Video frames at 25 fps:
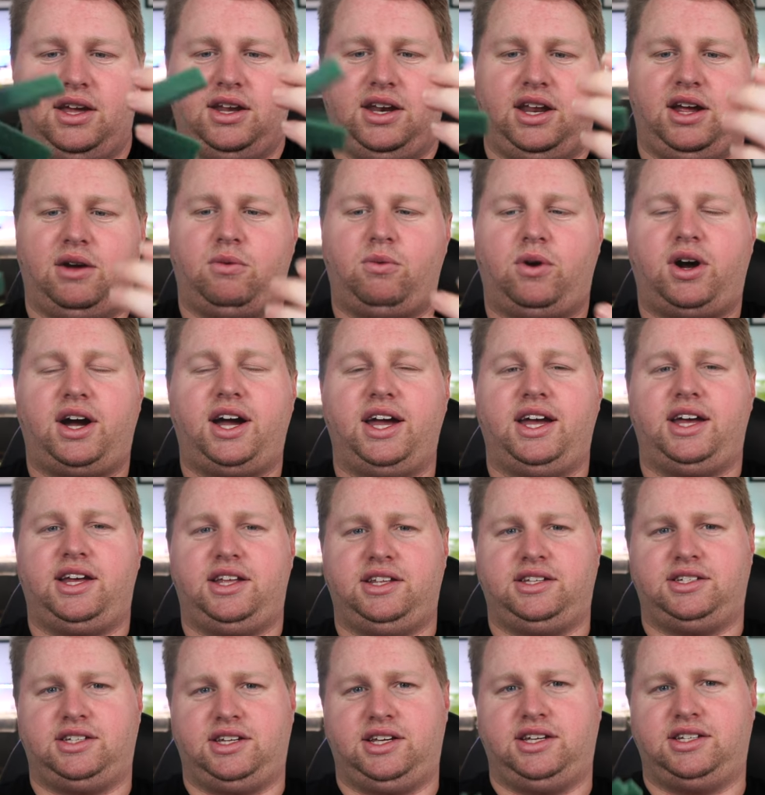Now,
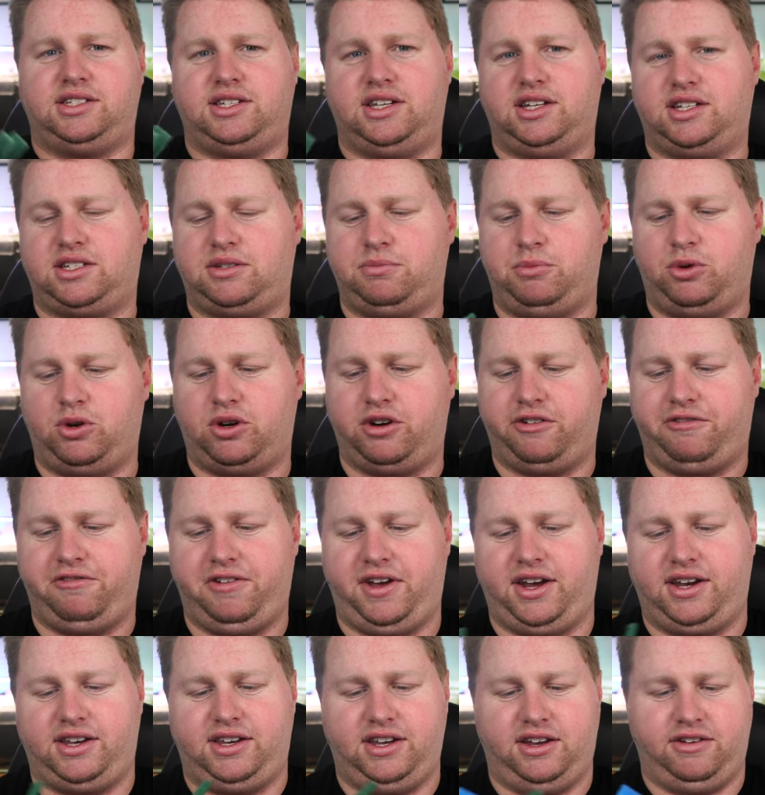why is this more
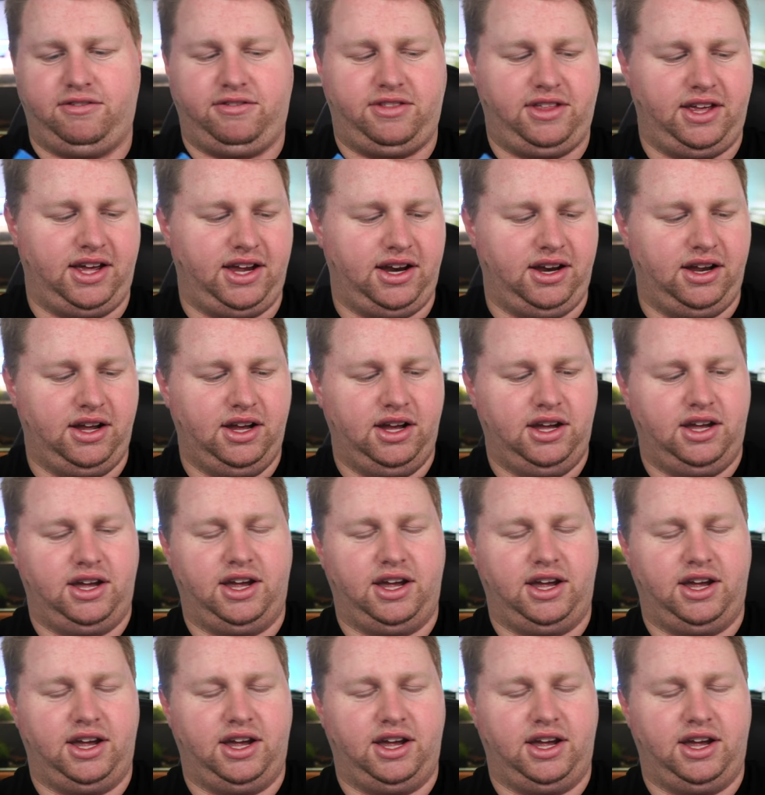effective than